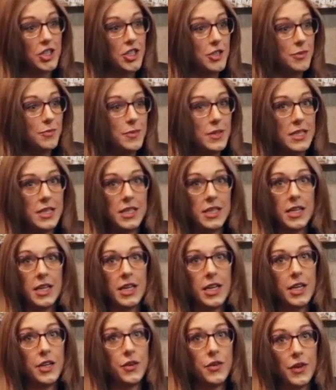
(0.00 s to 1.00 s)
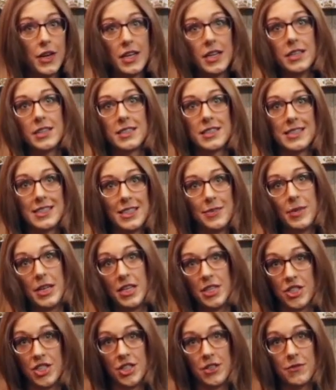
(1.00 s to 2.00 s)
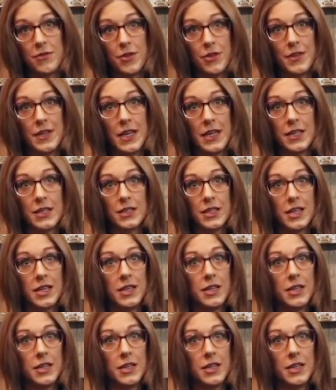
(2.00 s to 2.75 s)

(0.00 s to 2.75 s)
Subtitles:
could be a great steam engine for that.